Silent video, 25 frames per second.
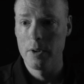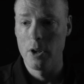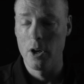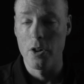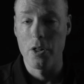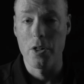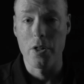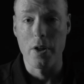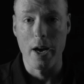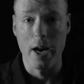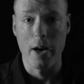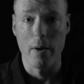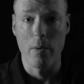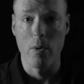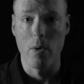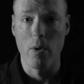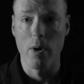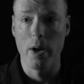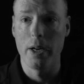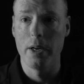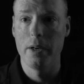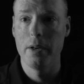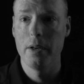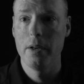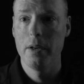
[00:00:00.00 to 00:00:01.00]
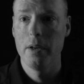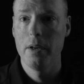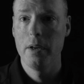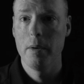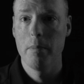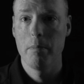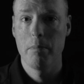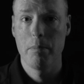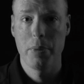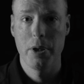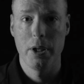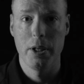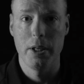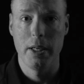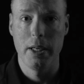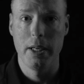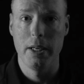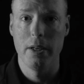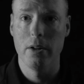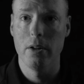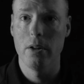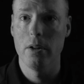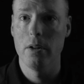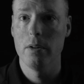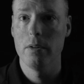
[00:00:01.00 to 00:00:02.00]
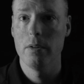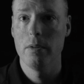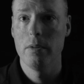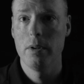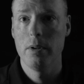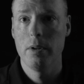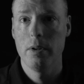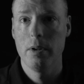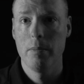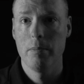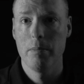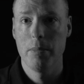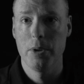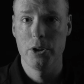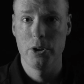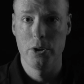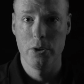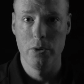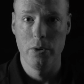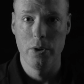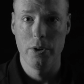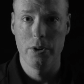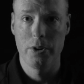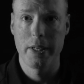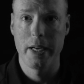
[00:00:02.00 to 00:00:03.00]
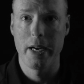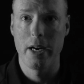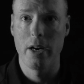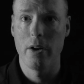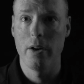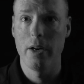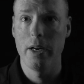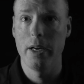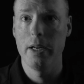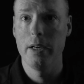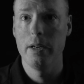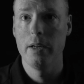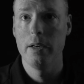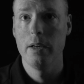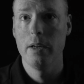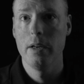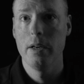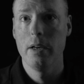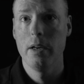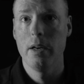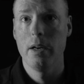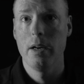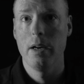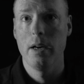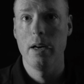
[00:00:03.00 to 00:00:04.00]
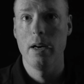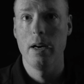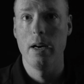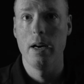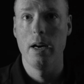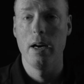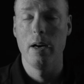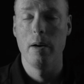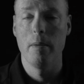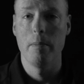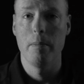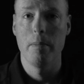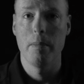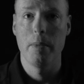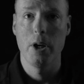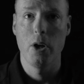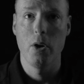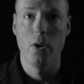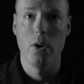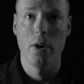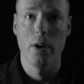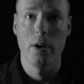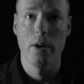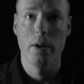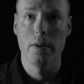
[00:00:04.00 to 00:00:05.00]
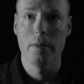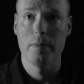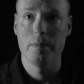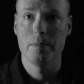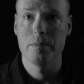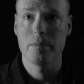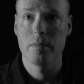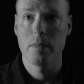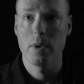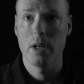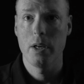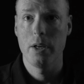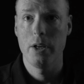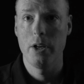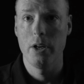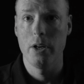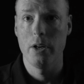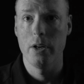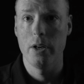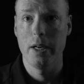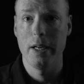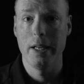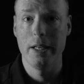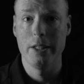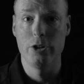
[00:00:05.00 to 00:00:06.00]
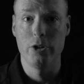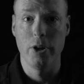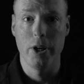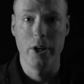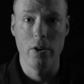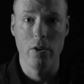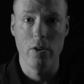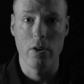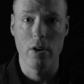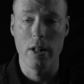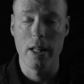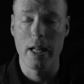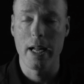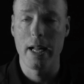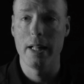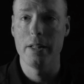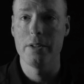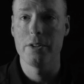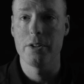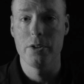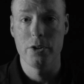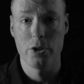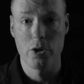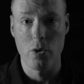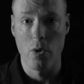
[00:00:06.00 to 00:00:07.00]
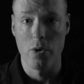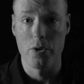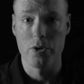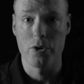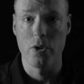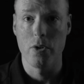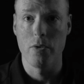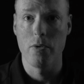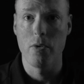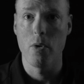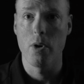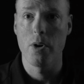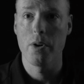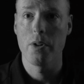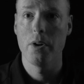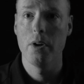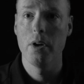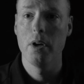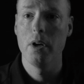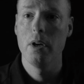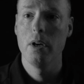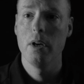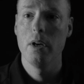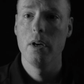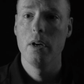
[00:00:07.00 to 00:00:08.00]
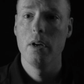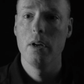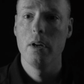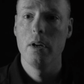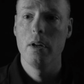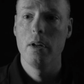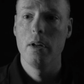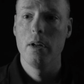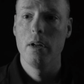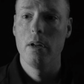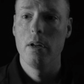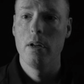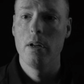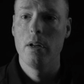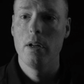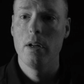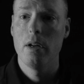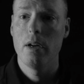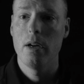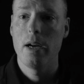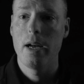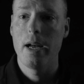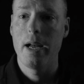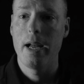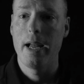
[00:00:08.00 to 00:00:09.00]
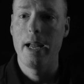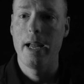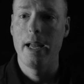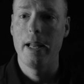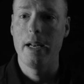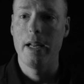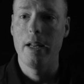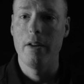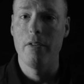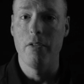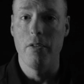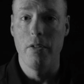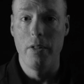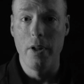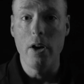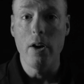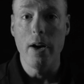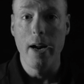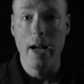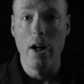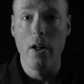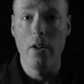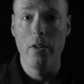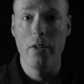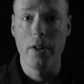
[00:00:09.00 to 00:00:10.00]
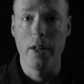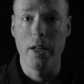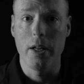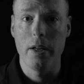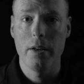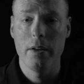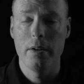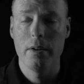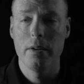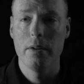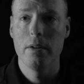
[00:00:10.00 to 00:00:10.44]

thyroid, pineal, pituitary, your adrenal glands, and so on and so forth. And if they're healthy,